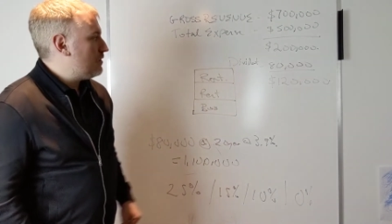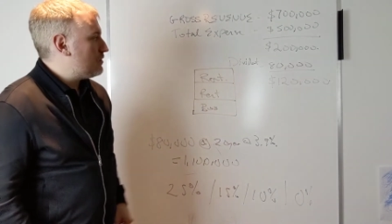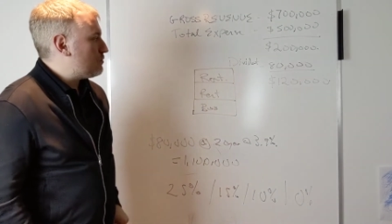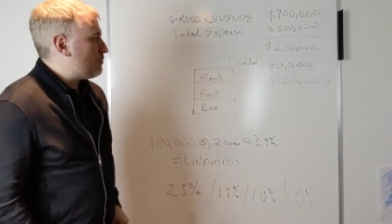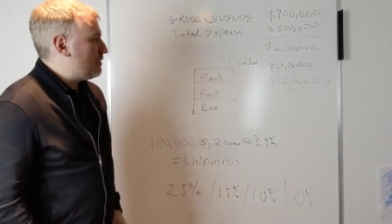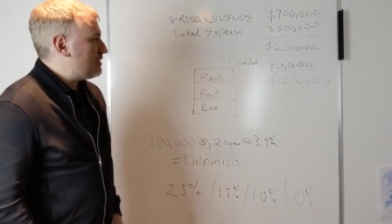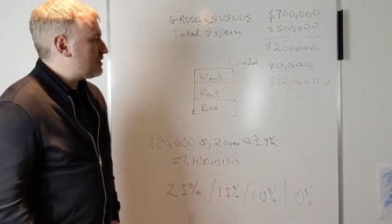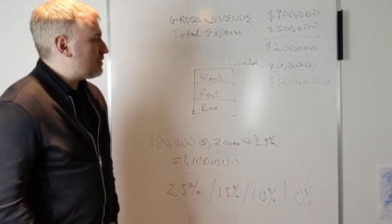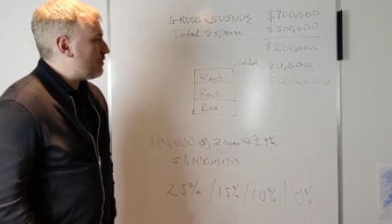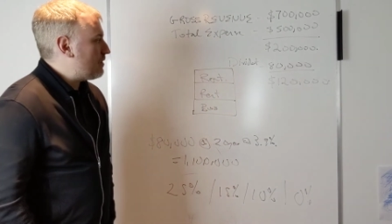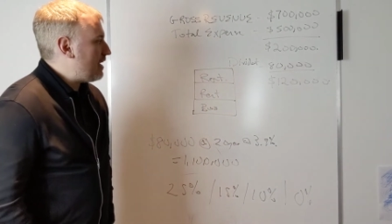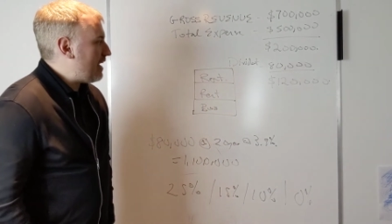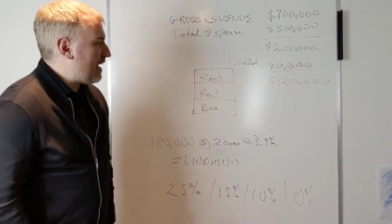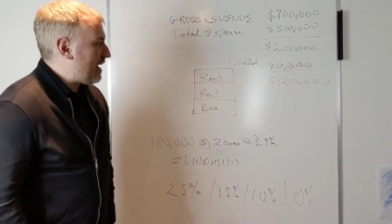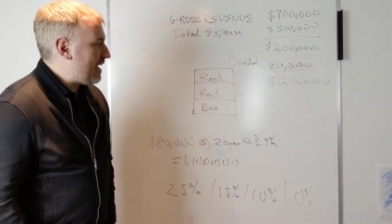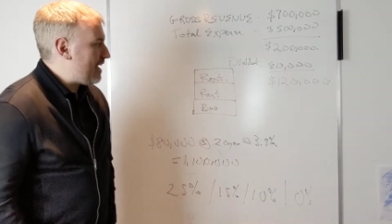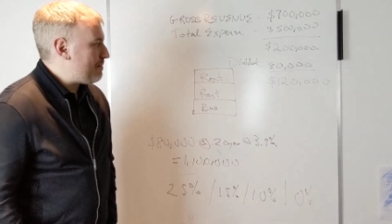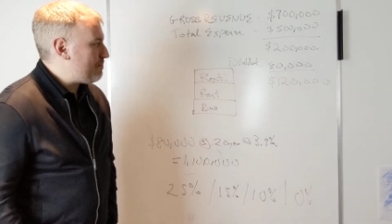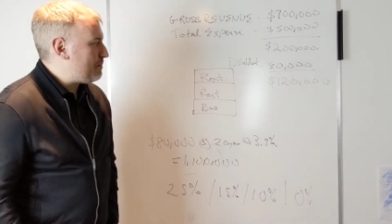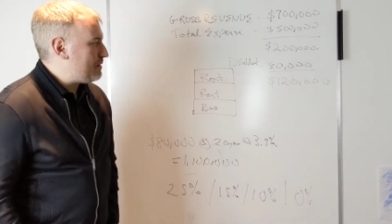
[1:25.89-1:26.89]
So what's going
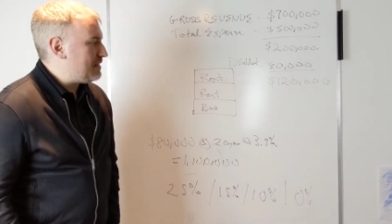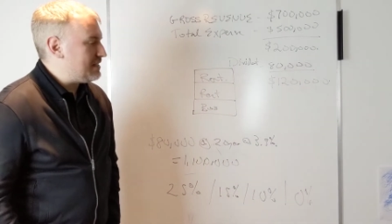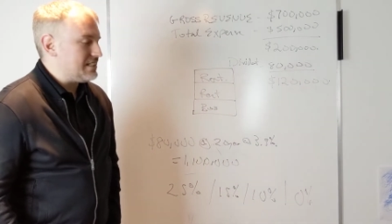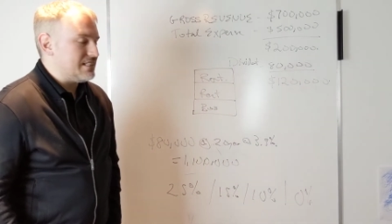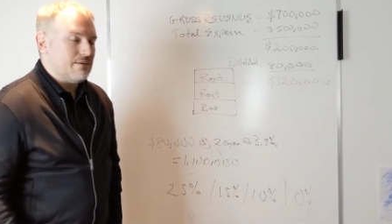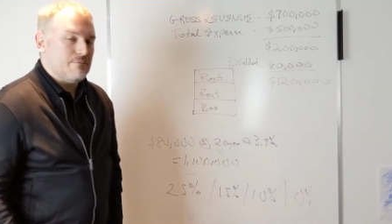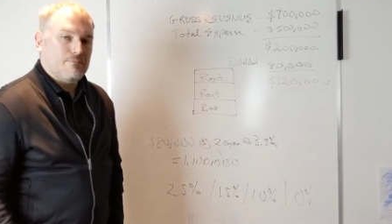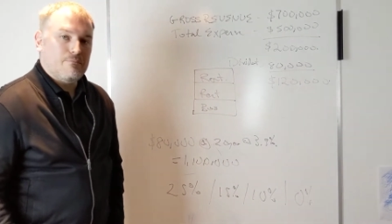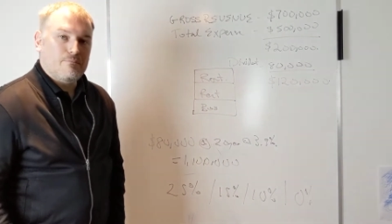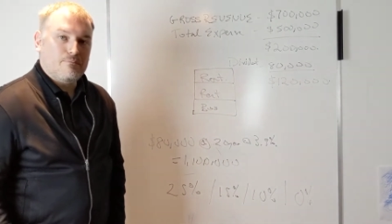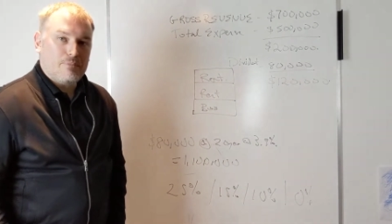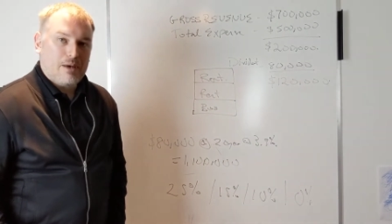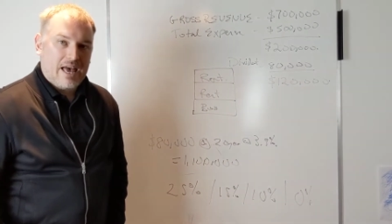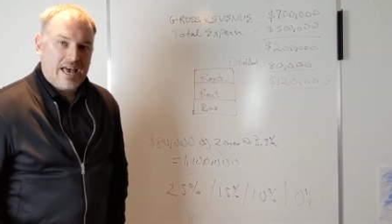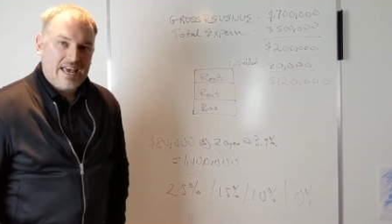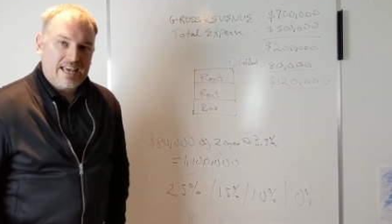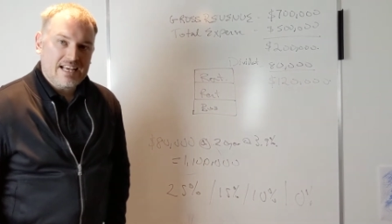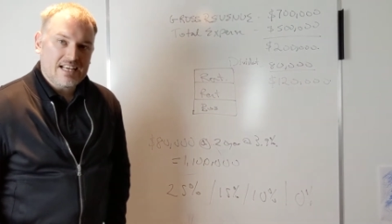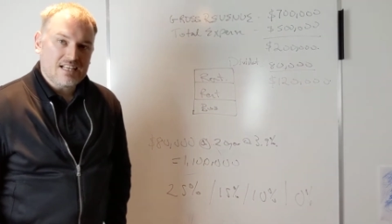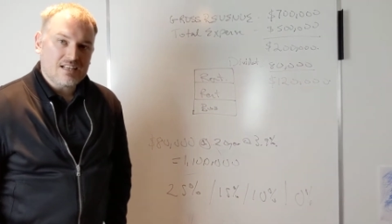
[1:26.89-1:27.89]
to happen is the
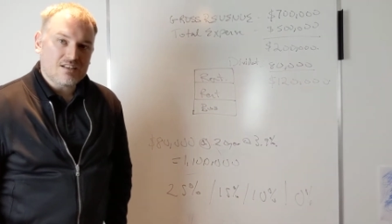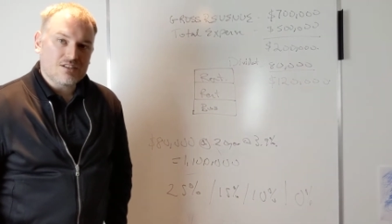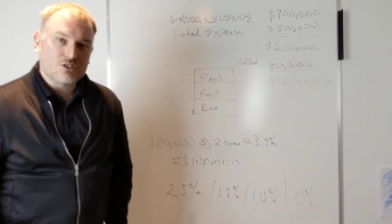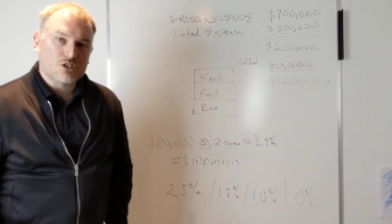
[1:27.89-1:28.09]
bank,